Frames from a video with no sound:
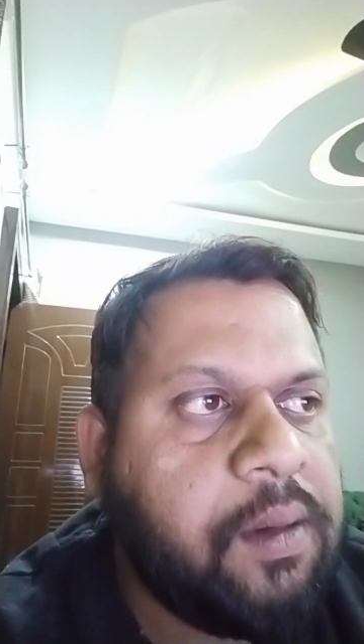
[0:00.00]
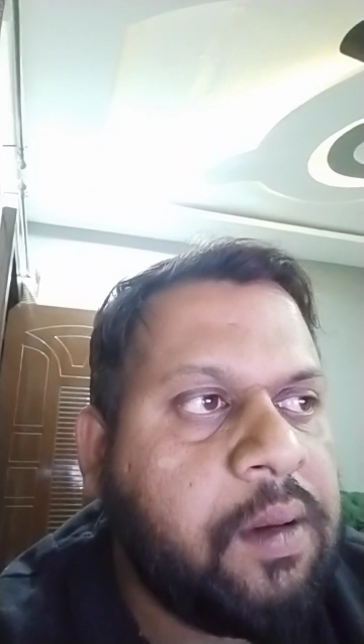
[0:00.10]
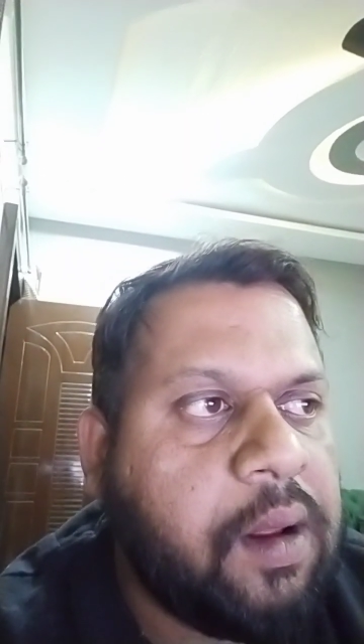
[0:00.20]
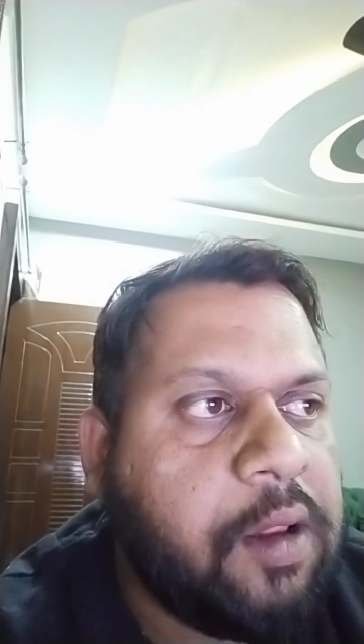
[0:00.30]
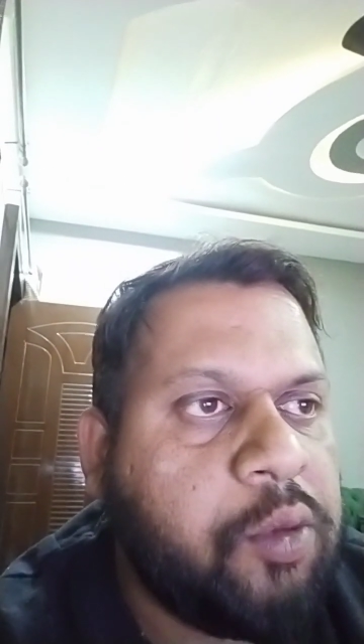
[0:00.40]

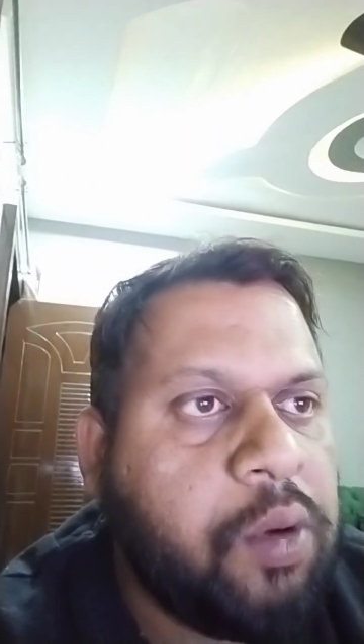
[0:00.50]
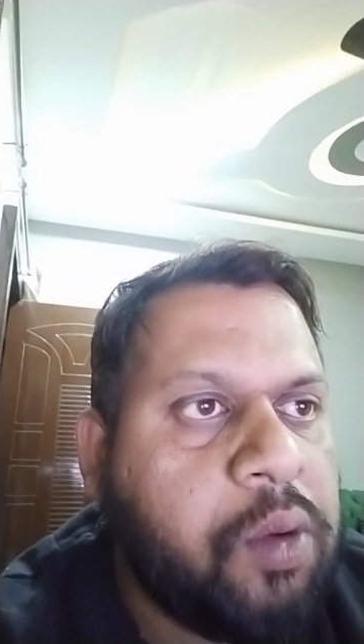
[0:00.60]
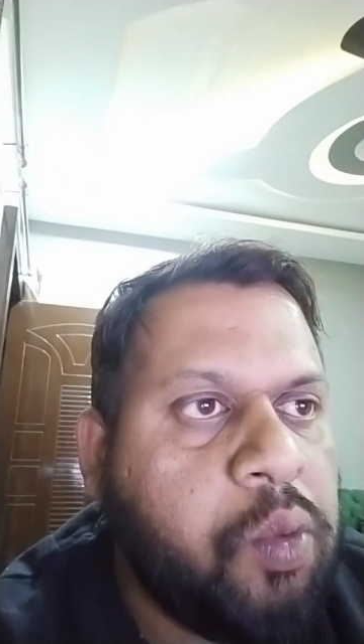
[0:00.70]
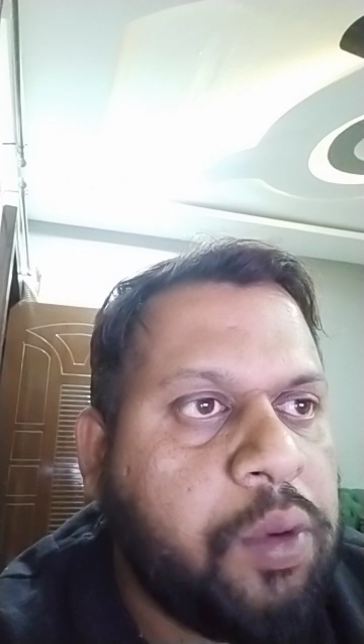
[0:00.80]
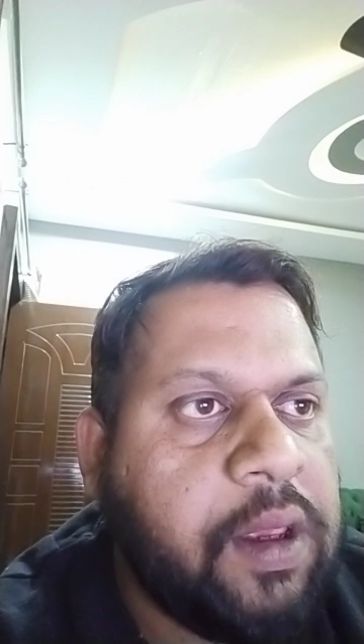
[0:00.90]
also a
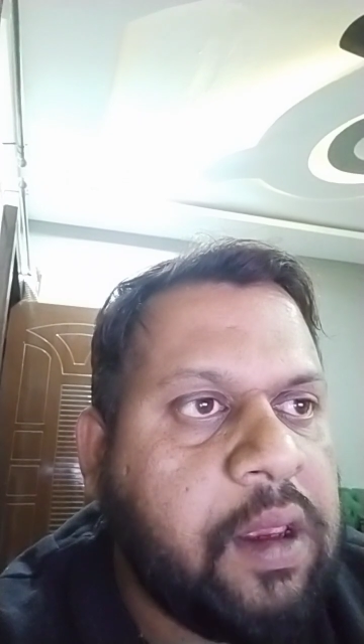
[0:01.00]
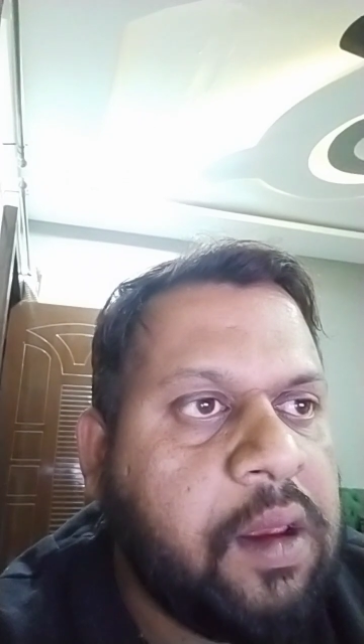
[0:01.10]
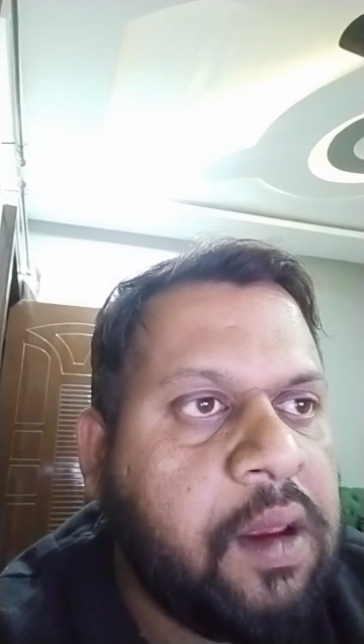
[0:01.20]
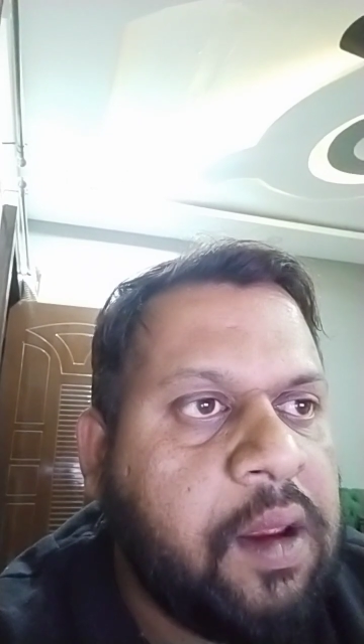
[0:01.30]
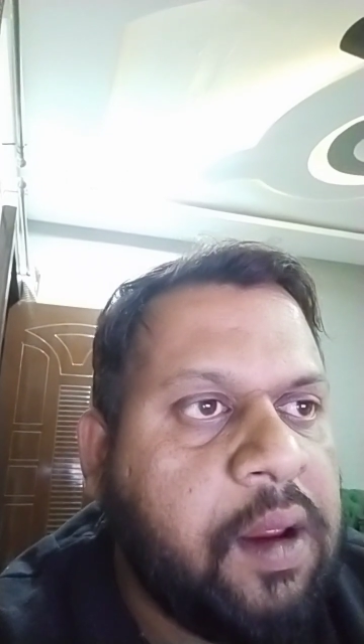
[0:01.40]
cookie
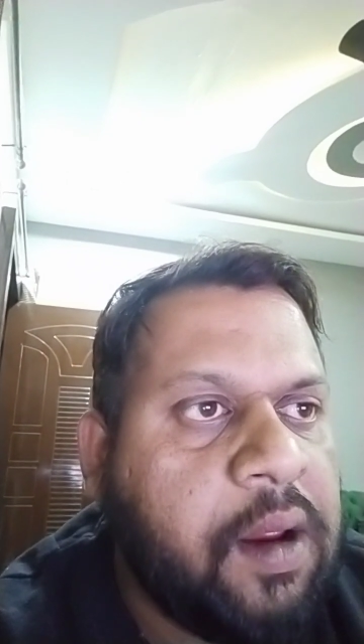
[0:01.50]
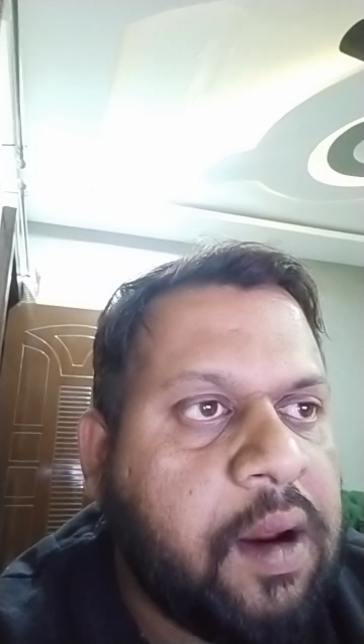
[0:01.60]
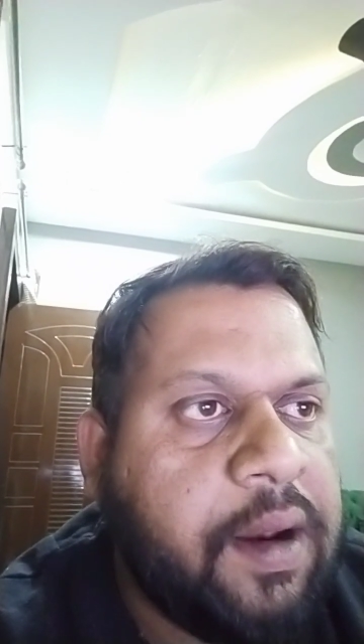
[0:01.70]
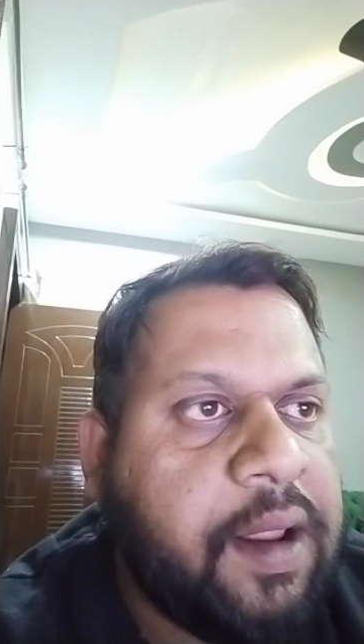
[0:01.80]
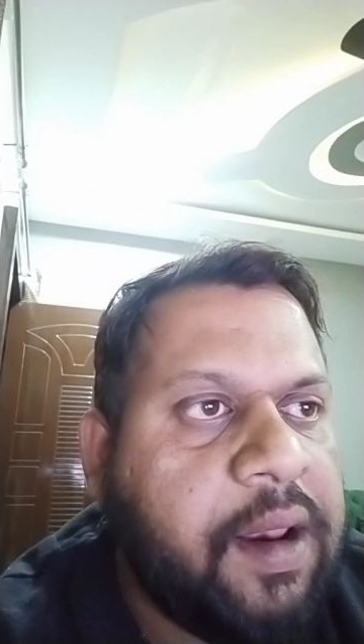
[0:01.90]

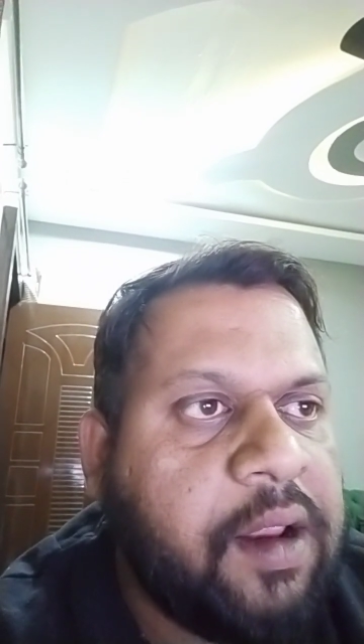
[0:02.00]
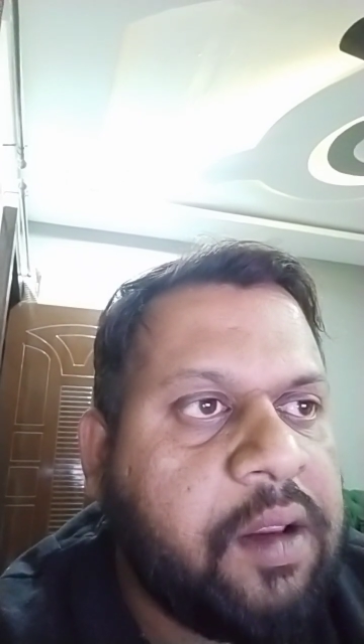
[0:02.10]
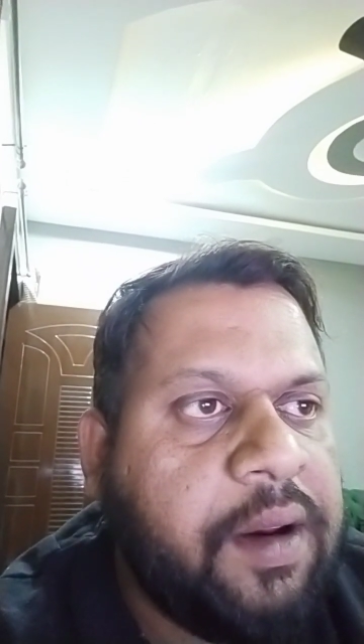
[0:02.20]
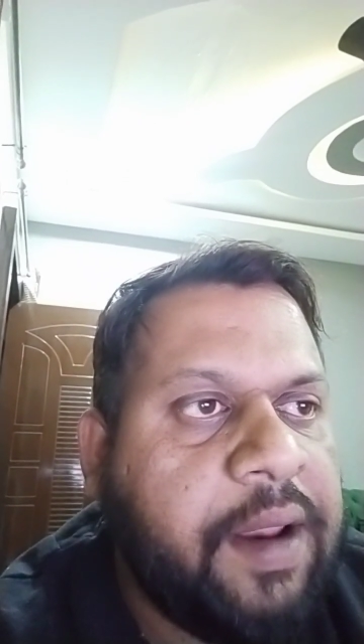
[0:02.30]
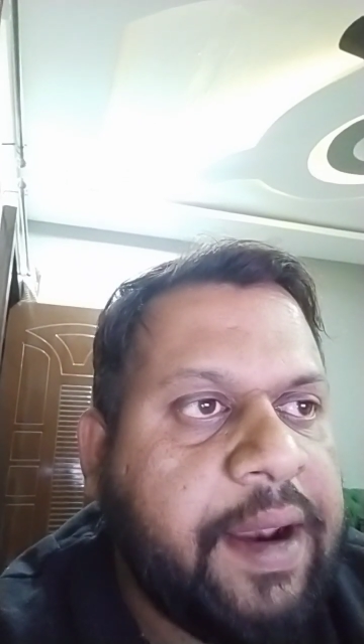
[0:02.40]
containing
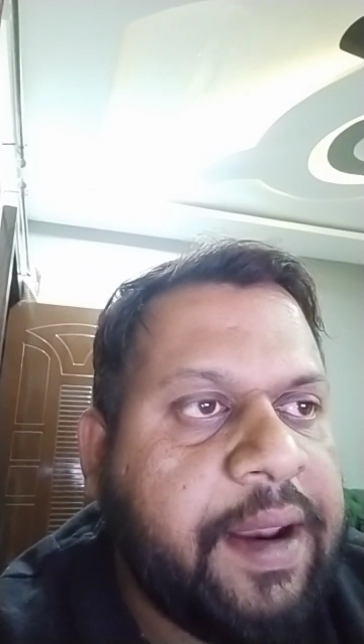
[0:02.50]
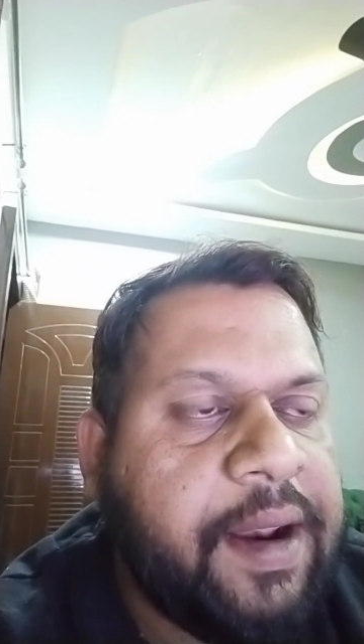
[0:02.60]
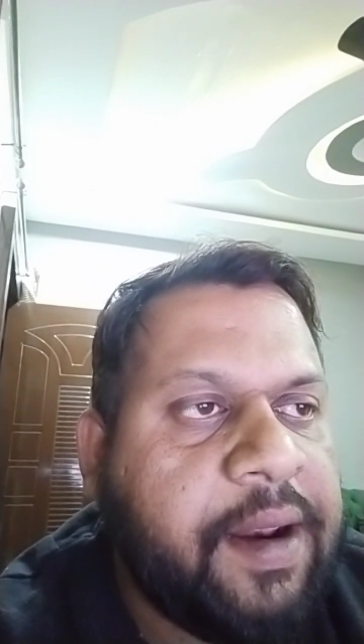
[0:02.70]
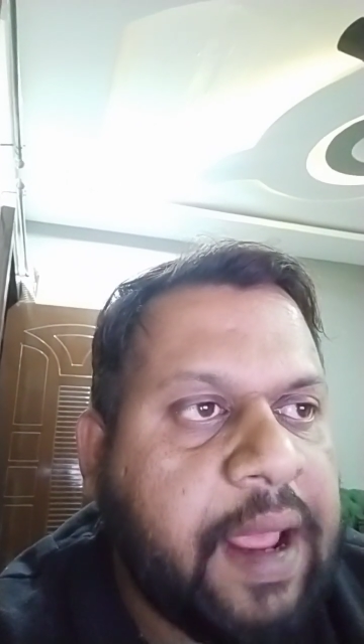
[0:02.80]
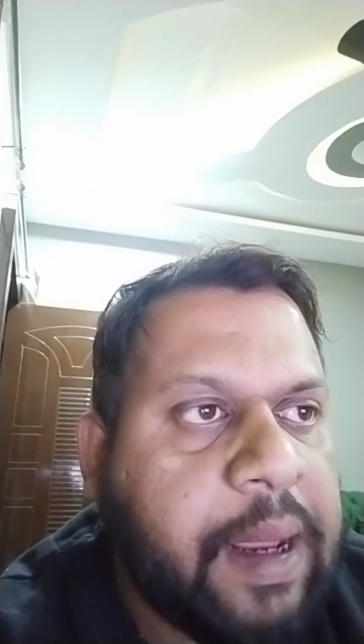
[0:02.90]
the date
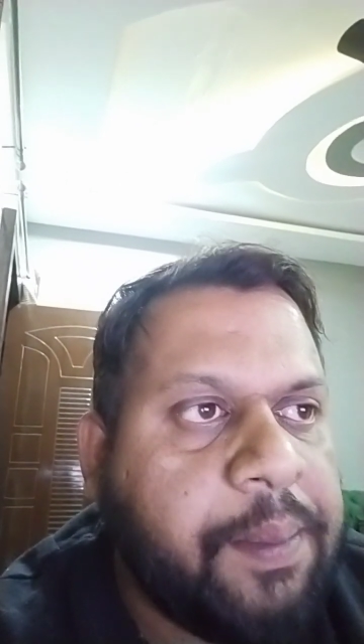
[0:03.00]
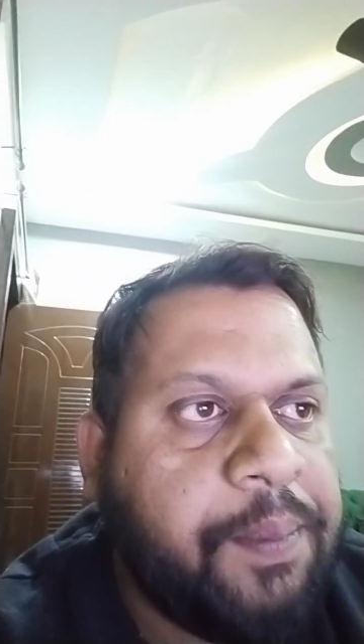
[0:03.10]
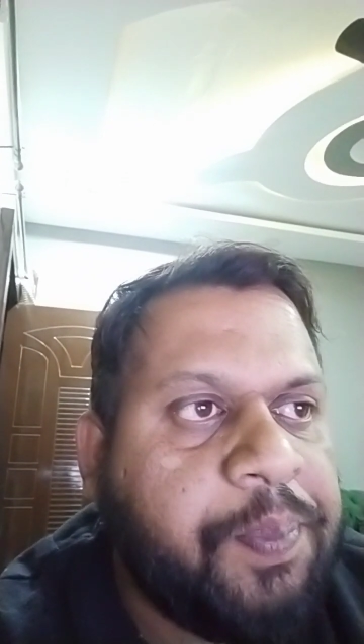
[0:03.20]
and time.